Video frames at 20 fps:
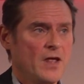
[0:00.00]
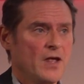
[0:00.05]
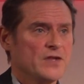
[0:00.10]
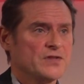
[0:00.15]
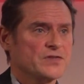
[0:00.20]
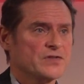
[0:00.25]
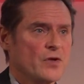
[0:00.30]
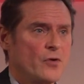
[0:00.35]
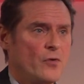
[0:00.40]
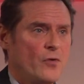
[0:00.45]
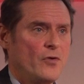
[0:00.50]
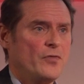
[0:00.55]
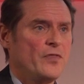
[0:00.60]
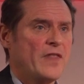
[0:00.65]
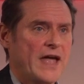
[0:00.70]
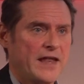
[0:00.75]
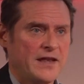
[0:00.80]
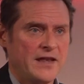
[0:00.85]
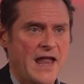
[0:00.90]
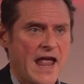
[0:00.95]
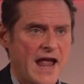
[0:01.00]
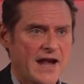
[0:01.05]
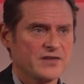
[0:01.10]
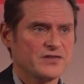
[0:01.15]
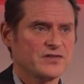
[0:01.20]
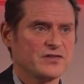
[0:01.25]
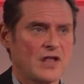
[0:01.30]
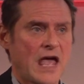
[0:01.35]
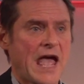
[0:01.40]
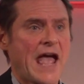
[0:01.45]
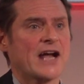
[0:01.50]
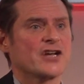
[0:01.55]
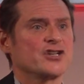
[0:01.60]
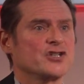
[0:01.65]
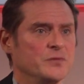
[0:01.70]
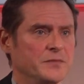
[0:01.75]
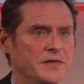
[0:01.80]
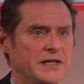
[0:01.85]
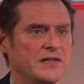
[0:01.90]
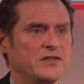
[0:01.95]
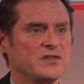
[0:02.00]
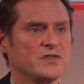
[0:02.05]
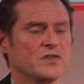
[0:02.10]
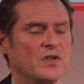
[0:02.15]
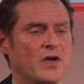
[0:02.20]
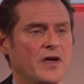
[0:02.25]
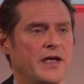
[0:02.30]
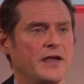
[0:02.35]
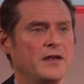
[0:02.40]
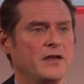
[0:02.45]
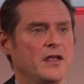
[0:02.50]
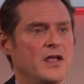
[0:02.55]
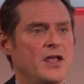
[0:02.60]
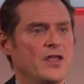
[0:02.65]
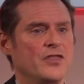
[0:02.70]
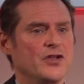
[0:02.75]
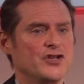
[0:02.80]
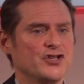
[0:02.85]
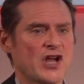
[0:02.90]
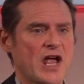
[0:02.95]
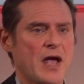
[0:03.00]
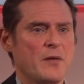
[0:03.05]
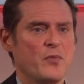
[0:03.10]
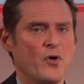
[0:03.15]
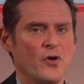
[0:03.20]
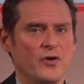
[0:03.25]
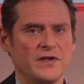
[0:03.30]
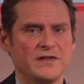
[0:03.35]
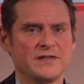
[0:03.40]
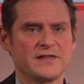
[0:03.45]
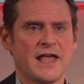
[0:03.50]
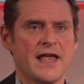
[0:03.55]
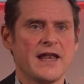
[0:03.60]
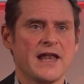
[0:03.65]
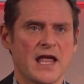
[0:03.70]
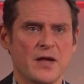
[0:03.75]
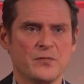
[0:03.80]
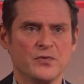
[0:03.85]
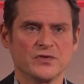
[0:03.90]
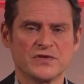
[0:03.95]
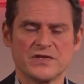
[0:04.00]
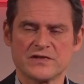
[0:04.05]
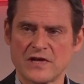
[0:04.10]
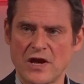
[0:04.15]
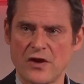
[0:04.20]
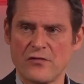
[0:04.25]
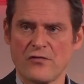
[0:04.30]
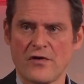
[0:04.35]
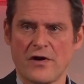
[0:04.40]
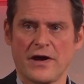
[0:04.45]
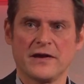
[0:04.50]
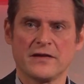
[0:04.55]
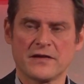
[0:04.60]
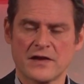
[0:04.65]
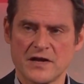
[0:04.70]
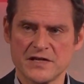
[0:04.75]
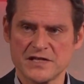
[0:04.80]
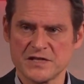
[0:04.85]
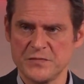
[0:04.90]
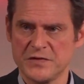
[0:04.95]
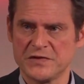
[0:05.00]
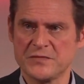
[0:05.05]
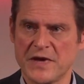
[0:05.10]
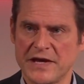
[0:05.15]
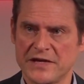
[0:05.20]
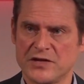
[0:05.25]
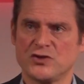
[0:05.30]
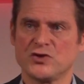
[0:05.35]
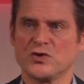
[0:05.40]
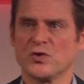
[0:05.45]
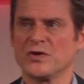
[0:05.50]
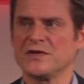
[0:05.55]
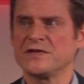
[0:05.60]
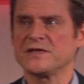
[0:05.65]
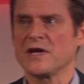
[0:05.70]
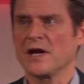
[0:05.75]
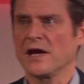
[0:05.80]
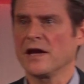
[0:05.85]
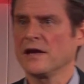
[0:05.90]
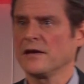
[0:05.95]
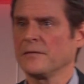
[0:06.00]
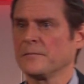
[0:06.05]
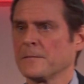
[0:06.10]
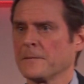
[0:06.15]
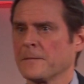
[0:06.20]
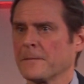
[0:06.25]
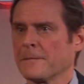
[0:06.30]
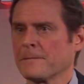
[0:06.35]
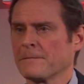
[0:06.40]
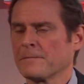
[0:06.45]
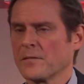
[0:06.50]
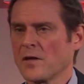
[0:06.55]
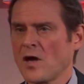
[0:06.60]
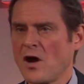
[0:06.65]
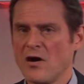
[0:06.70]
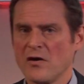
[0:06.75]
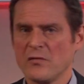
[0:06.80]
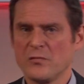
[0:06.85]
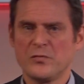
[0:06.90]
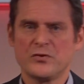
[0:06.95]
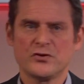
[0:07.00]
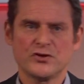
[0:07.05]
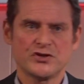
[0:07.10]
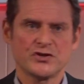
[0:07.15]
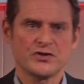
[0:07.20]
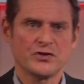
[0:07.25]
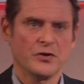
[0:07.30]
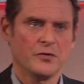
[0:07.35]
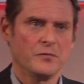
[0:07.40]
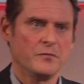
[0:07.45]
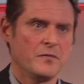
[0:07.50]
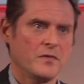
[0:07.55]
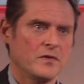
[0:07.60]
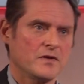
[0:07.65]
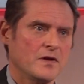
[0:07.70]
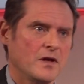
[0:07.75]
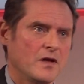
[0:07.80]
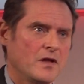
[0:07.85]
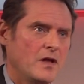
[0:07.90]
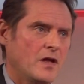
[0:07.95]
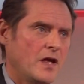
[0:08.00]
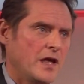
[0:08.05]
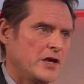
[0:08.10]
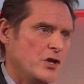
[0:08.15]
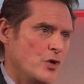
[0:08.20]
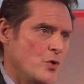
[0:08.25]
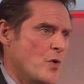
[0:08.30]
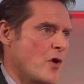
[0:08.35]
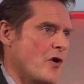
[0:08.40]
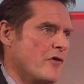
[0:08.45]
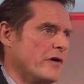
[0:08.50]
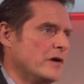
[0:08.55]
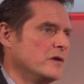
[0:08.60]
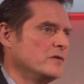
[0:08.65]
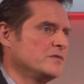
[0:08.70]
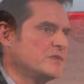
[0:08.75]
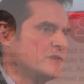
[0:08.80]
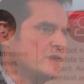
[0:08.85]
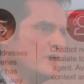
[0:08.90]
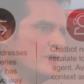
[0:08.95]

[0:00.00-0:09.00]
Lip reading: So on that next actionable insight, the chatbot is then able to say, right, the customer's made a choice here. I will push them a URL